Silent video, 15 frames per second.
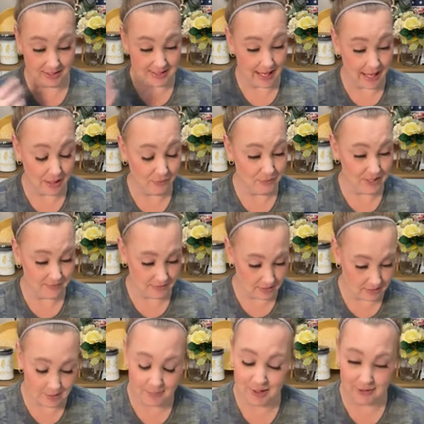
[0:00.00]
you guys, I don't
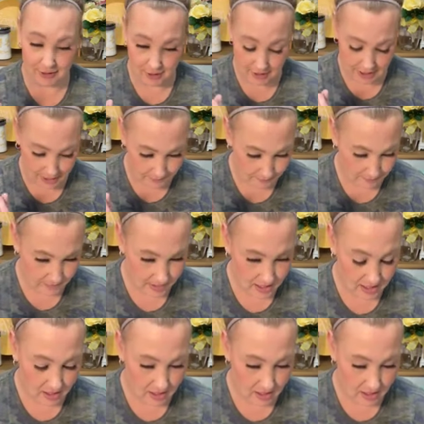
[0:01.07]
even, let me click on it.